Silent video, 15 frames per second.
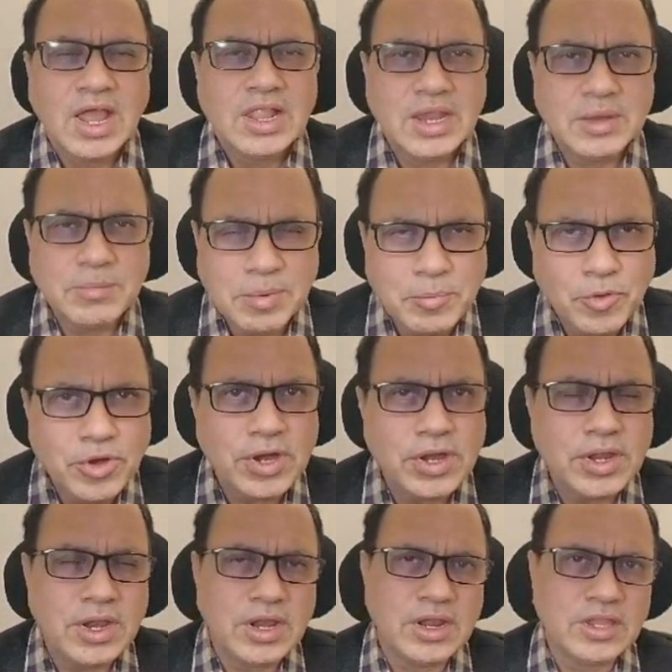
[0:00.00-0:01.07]
Let me put it
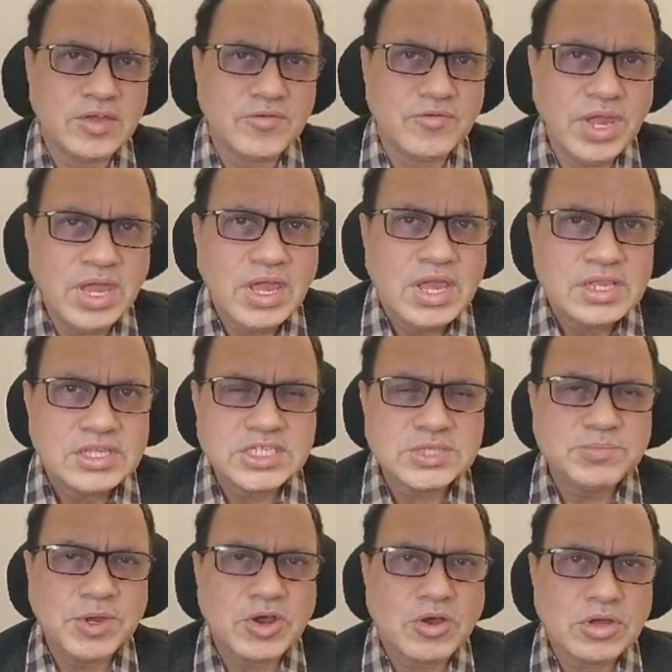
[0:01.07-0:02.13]
in another way. Just
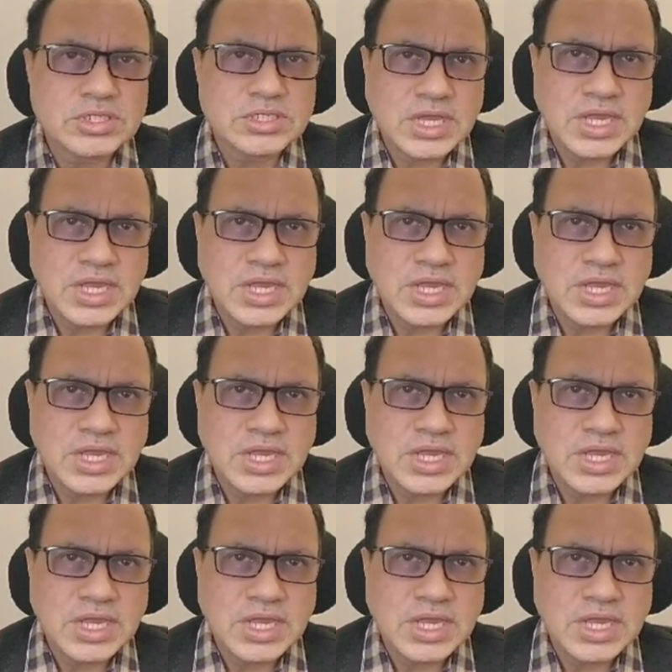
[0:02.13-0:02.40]
because